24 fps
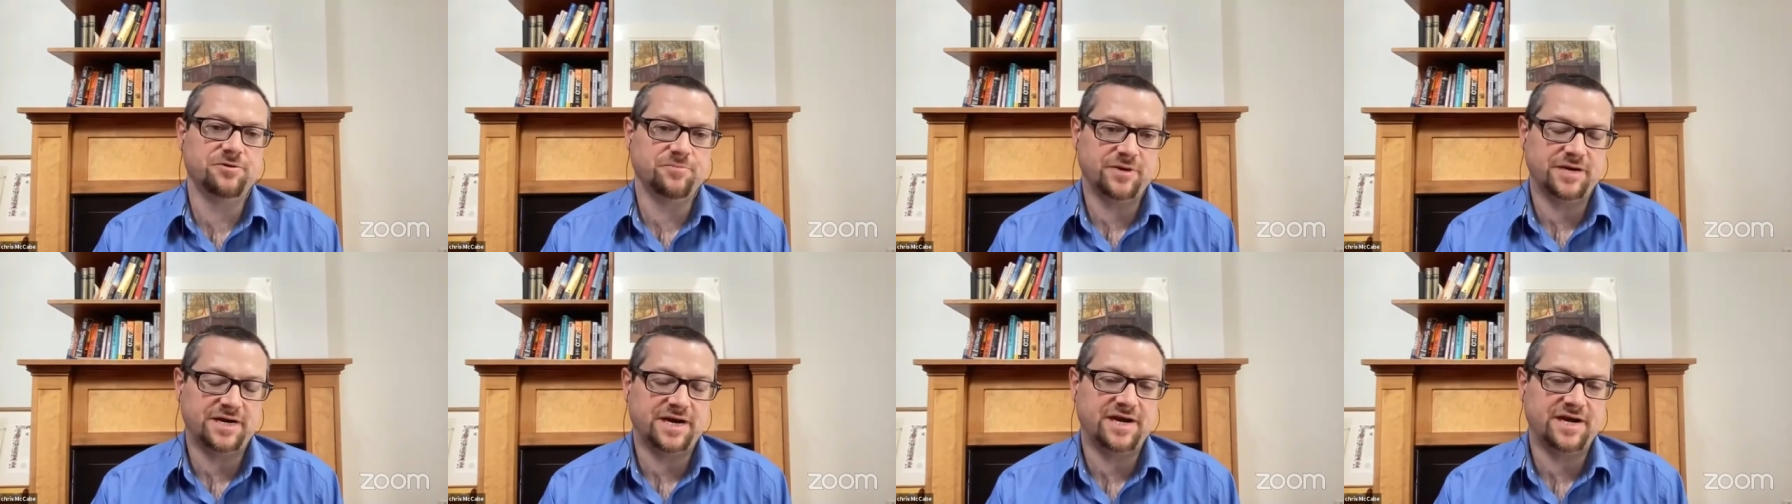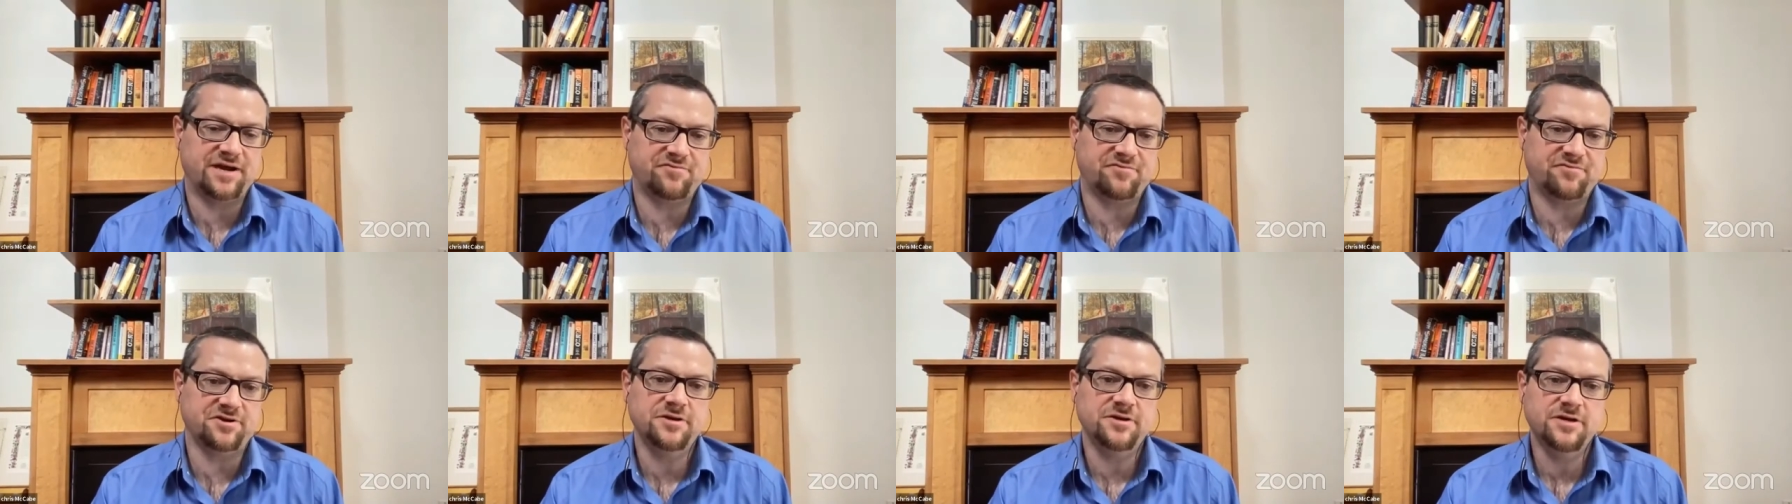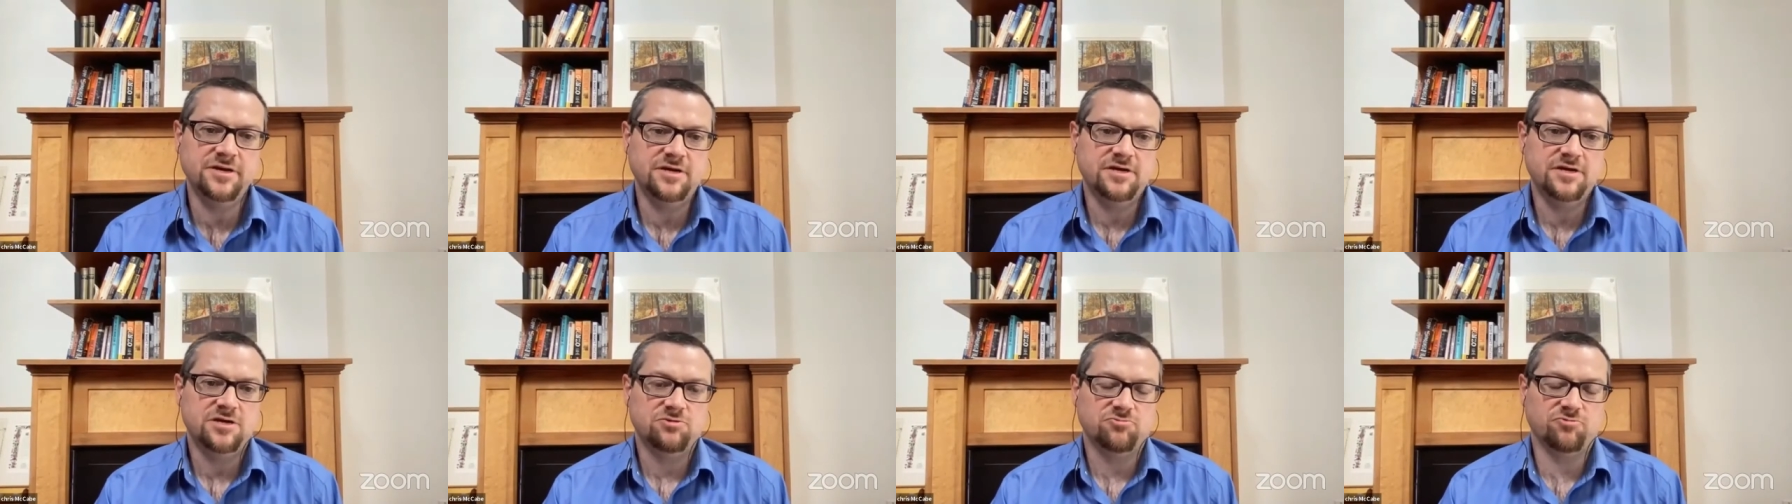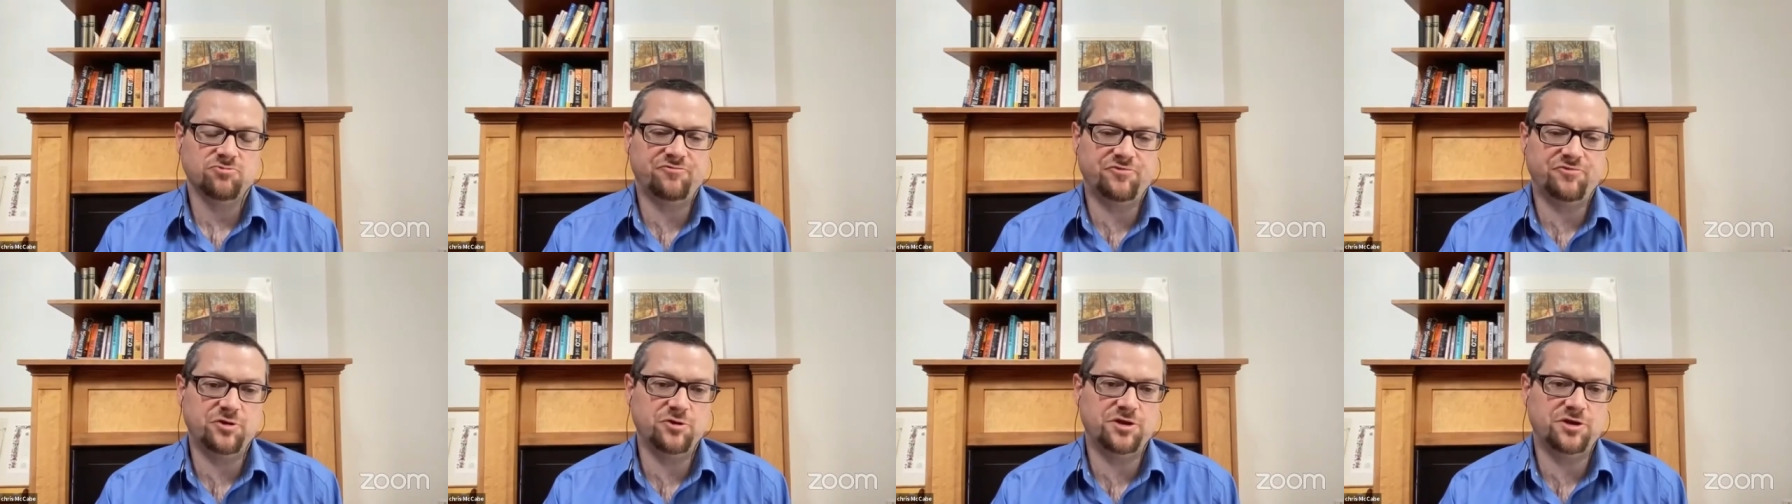I mean, I haven't
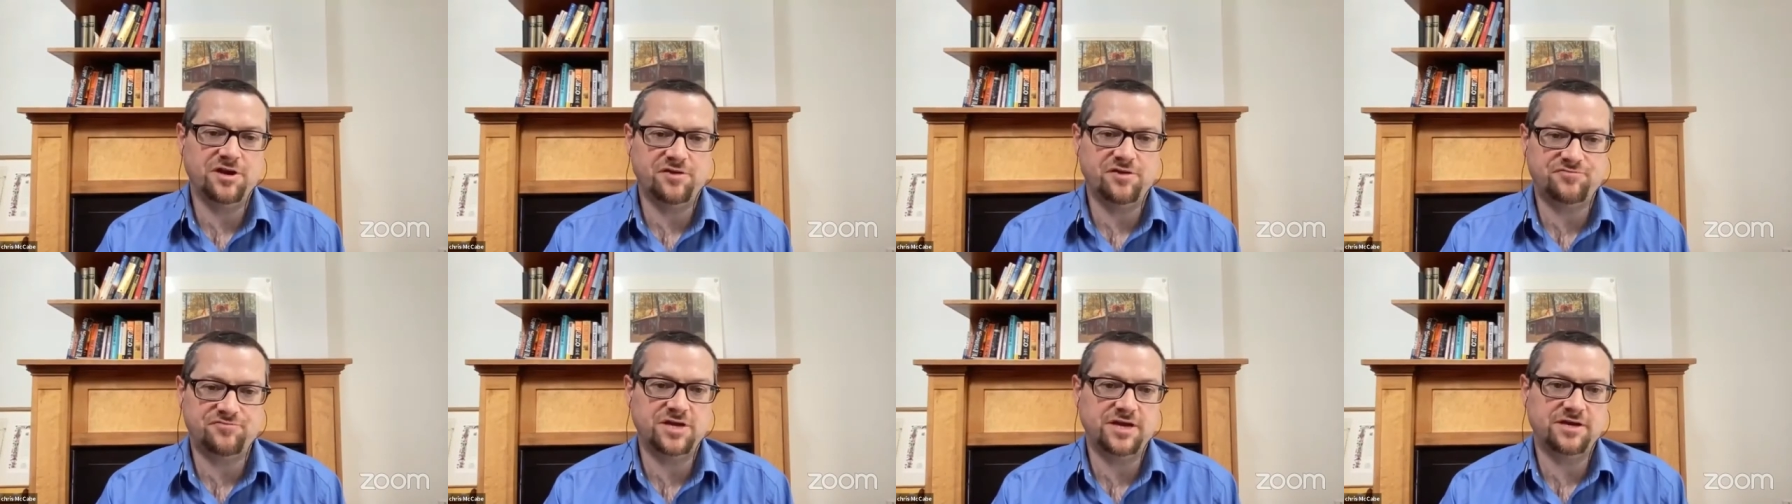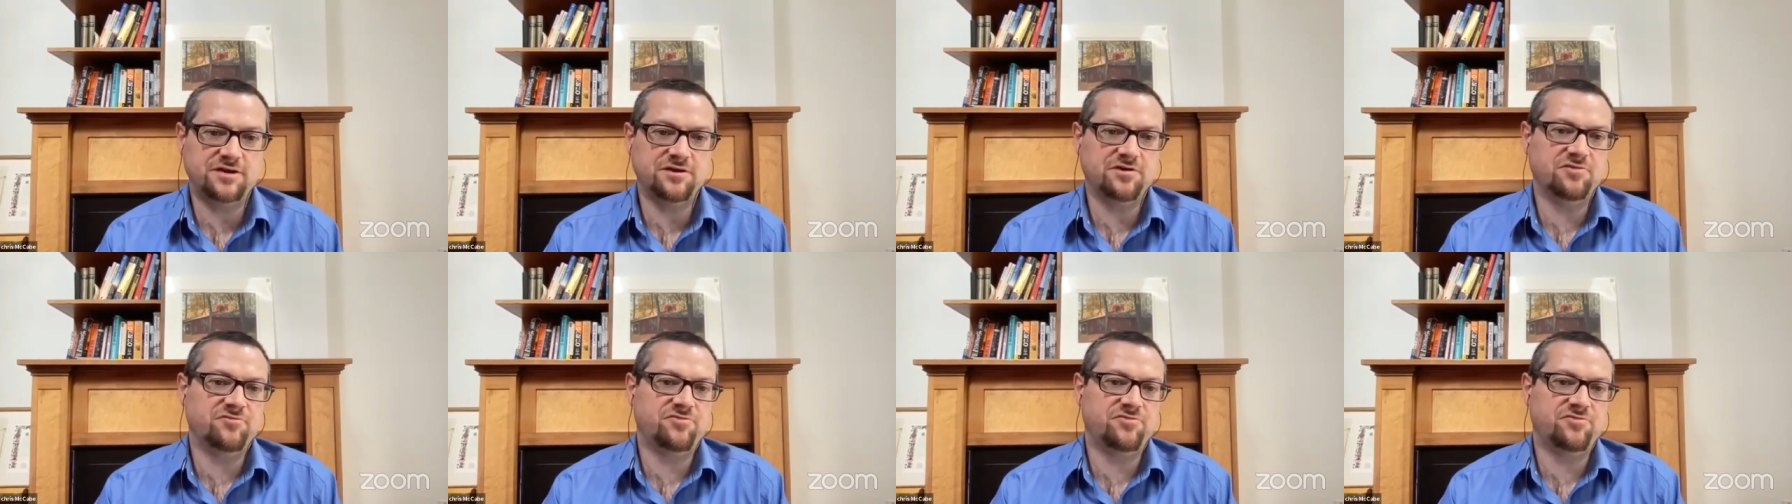reviewed enough data